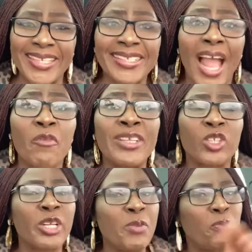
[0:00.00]
So their
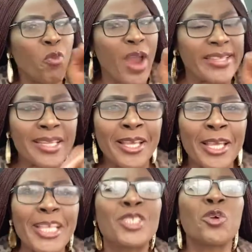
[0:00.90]
returning point
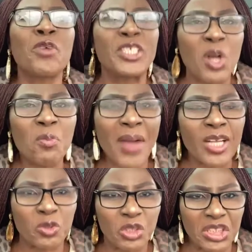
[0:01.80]
is to return back
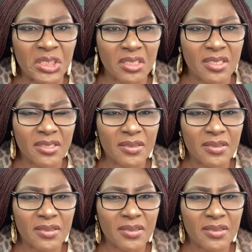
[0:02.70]
to Jesus.